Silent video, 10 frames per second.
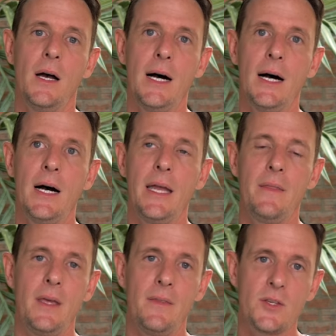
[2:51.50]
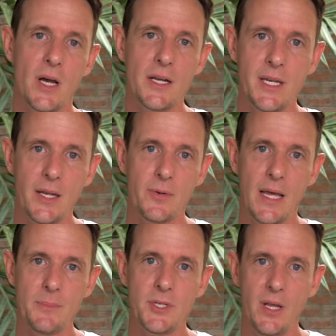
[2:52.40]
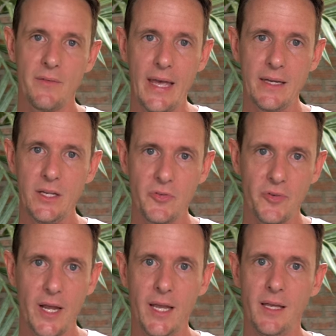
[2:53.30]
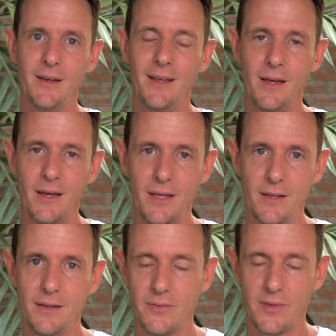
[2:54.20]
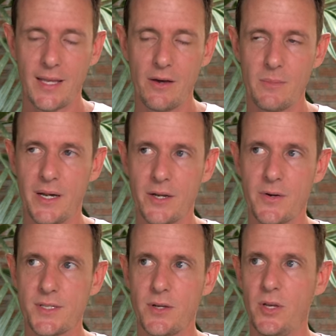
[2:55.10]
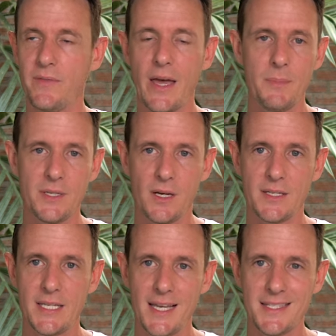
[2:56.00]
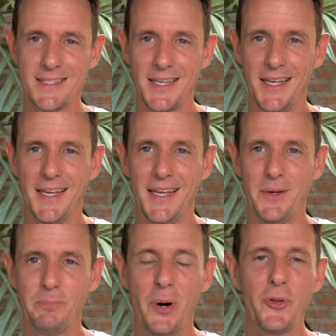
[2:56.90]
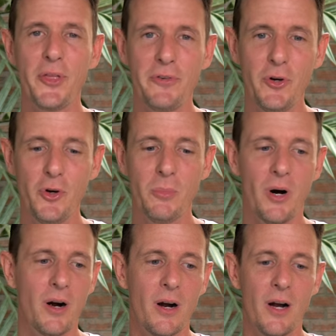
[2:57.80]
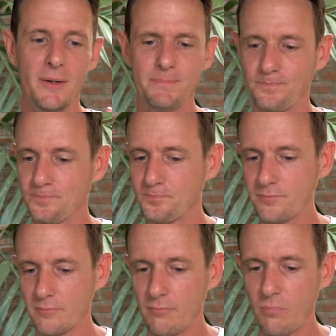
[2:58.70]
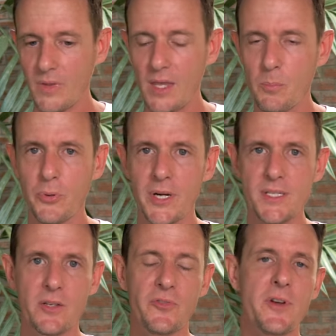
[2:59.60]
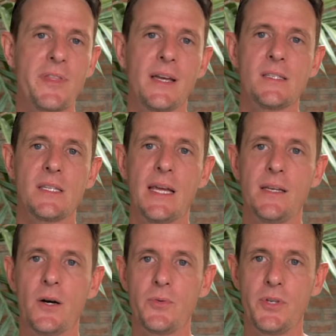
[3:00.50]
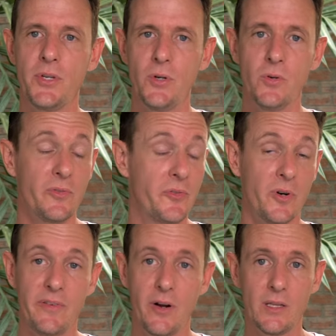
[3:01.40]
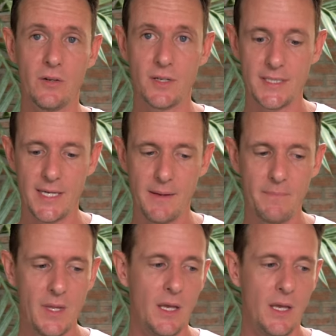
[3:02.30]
The Shawshank Redemption, you have Andy Dufresne. In The Count of Monte Cristo, you have Edmond Dantes, both of whom are imprisoned for things that they don't do for a very long time.